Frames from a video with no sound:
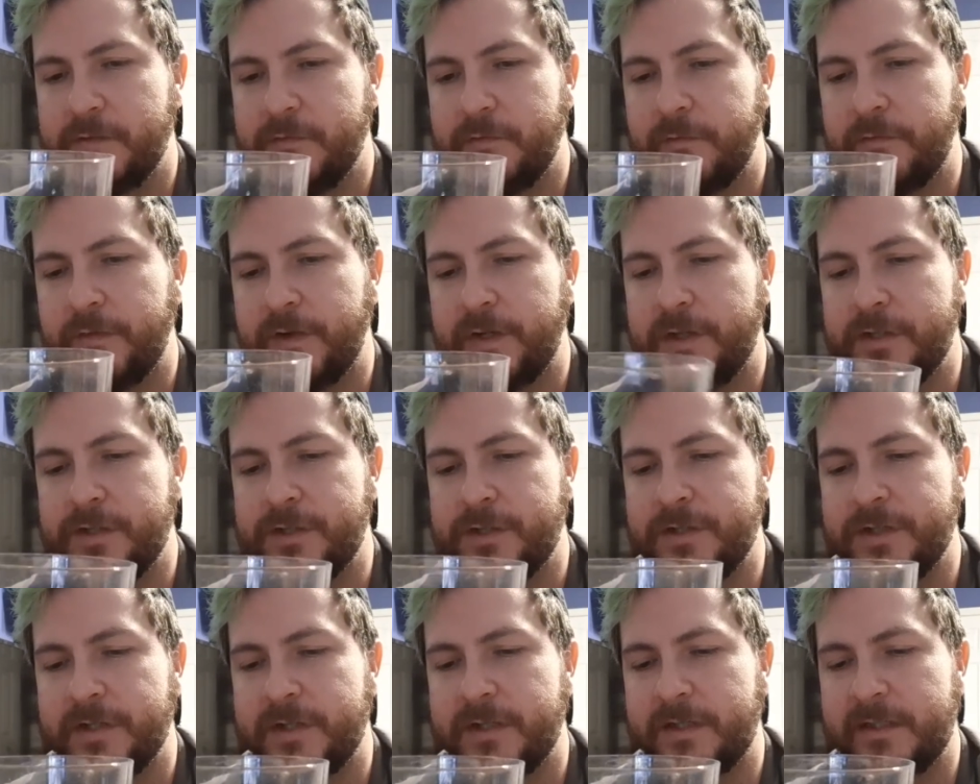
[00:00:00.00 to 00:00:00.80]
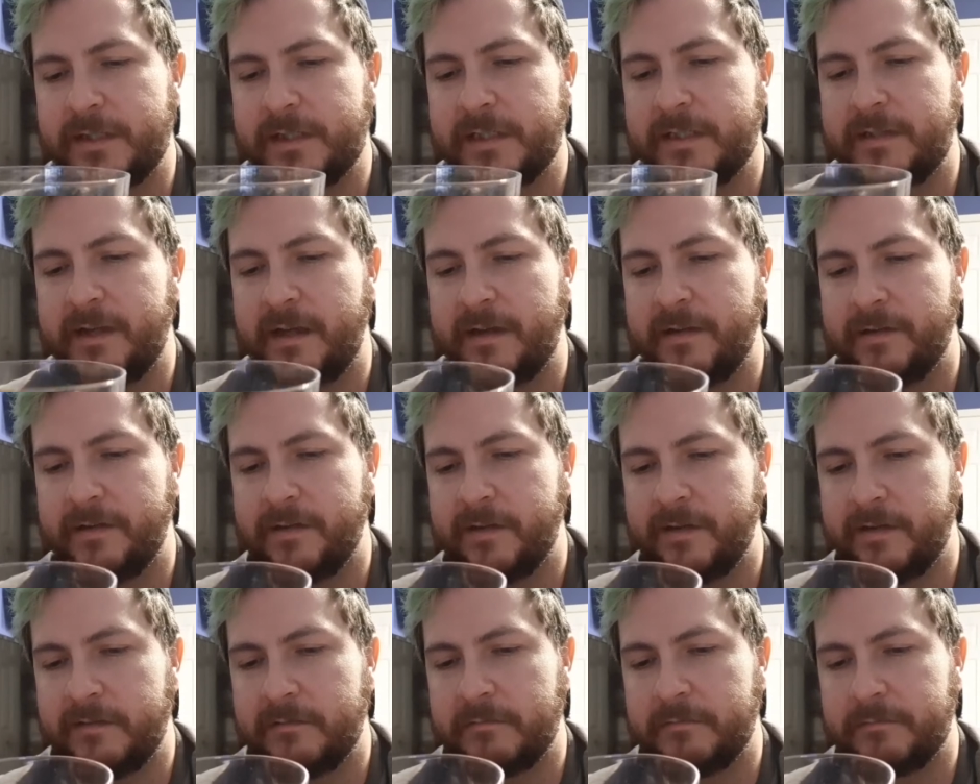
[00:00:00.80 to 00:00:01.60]
Very sugary
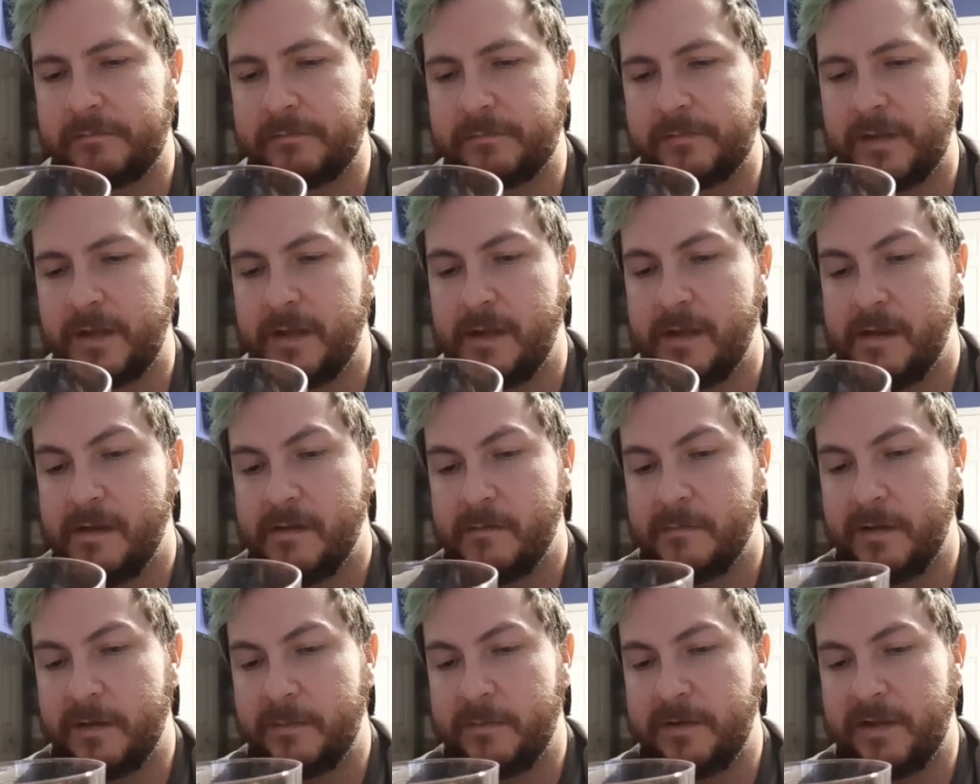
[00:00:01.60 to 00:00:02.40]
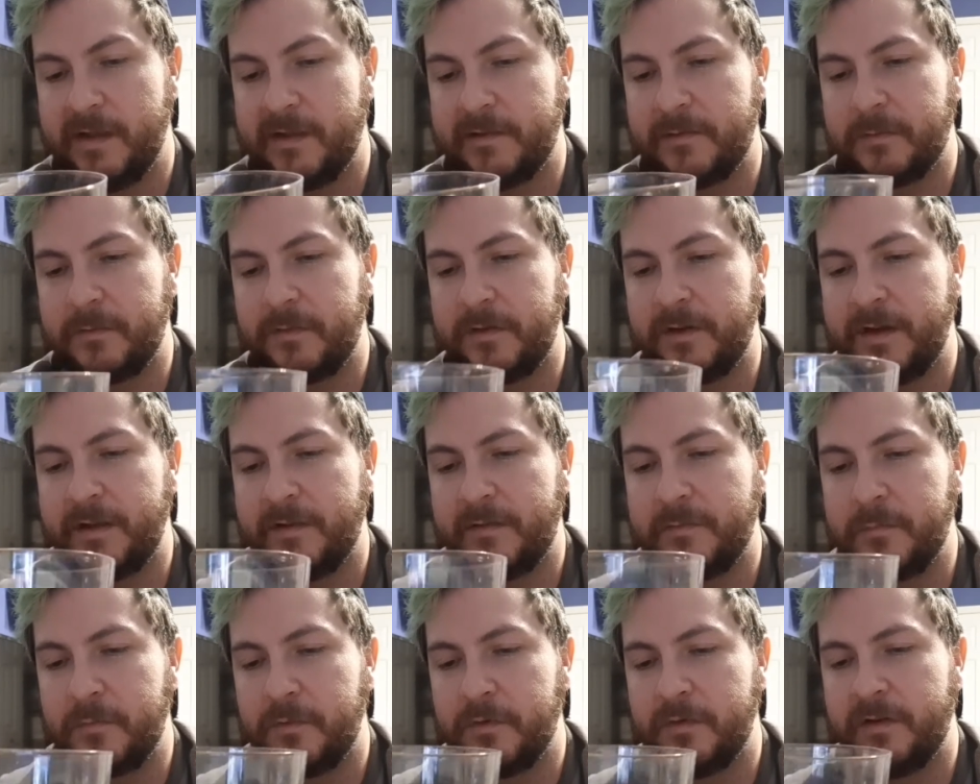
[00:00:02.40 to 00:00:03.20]
tasting. Maybe that's where it
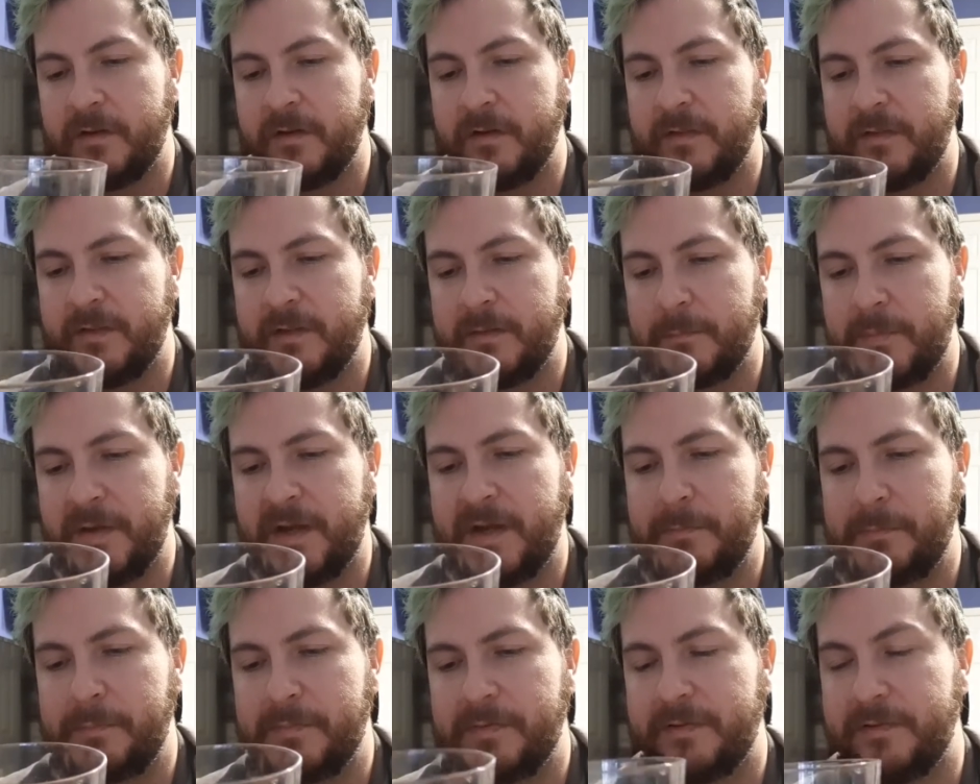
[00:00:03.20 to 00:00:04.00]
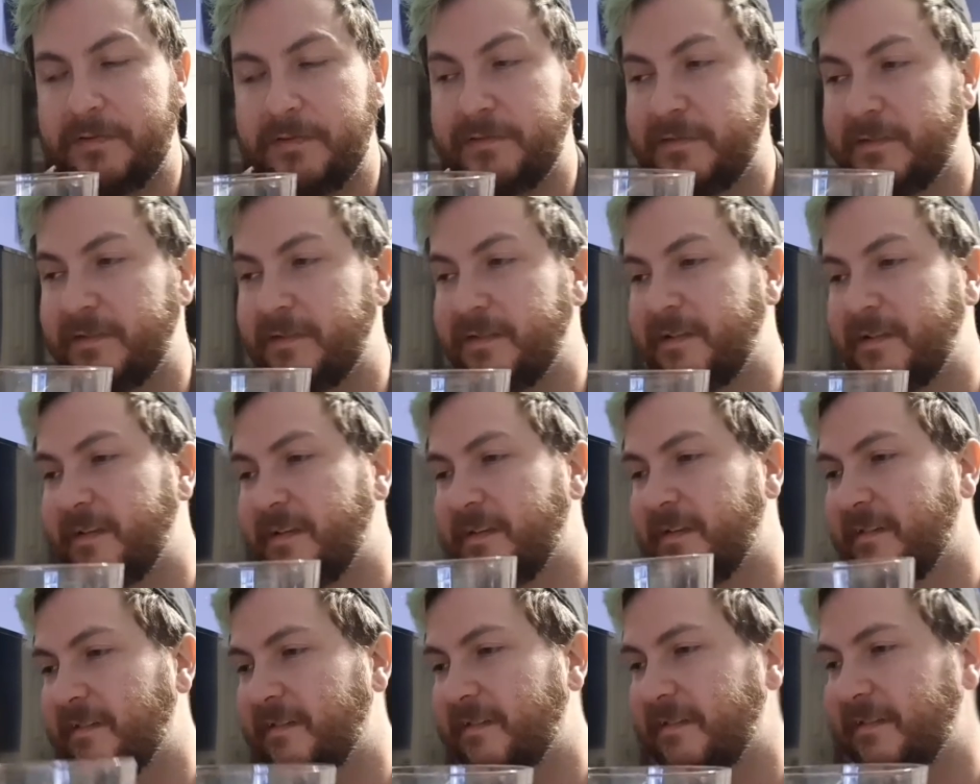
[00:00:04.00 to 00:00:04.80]
gets more of the pep.
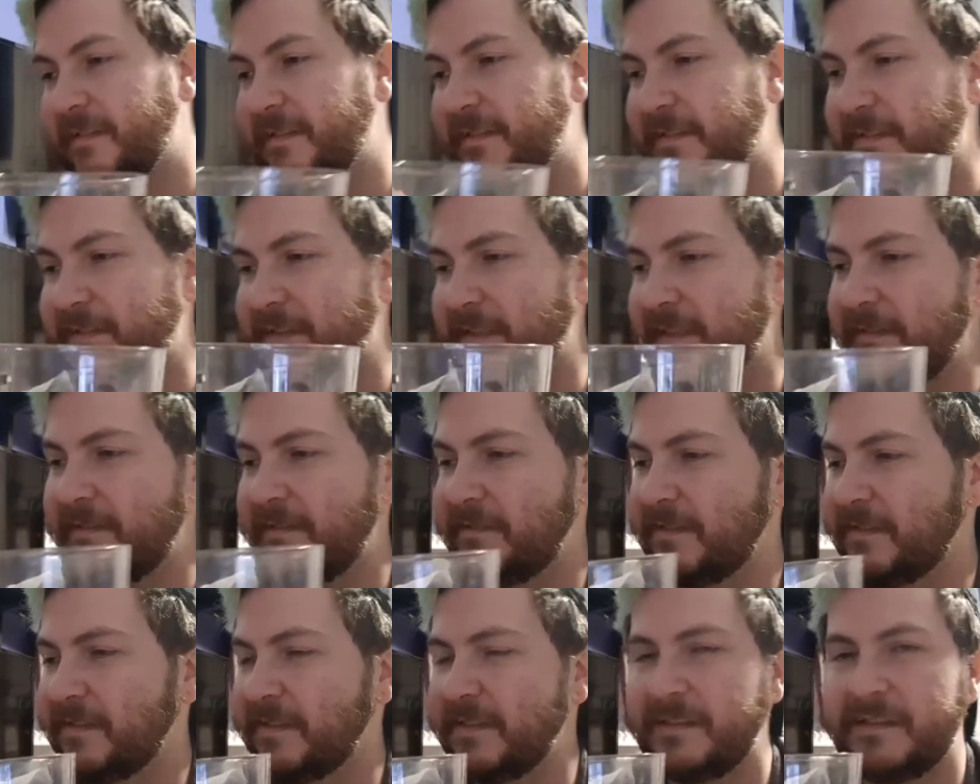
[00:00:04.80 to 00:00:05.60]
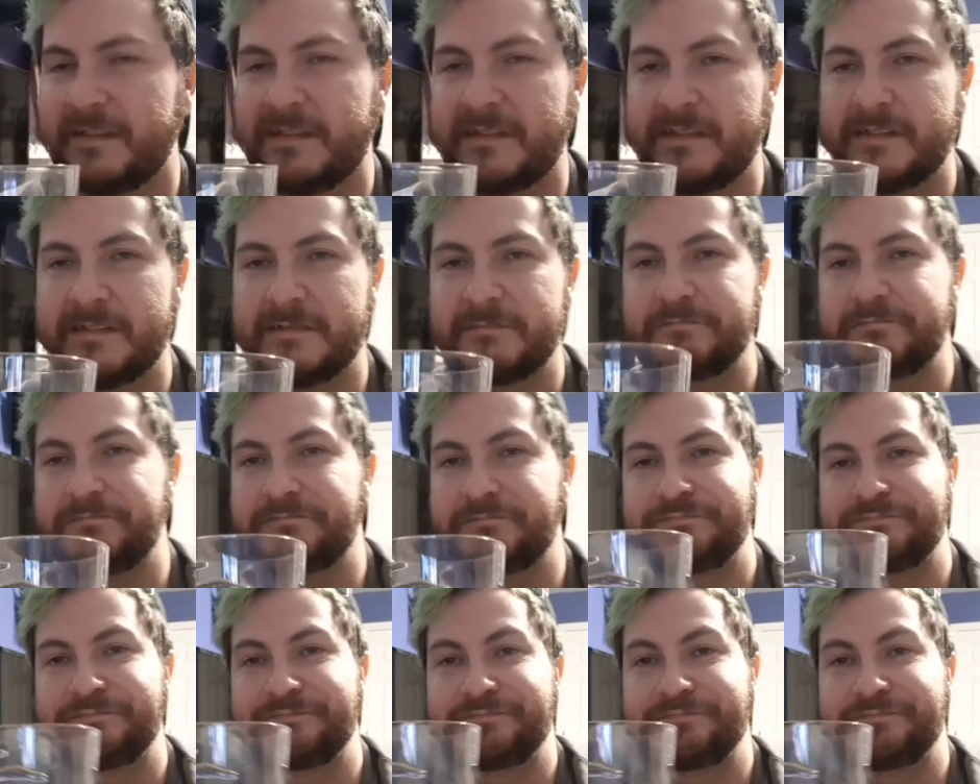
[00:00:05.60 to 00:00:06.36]
I don't know. I didn't really look. Hmm.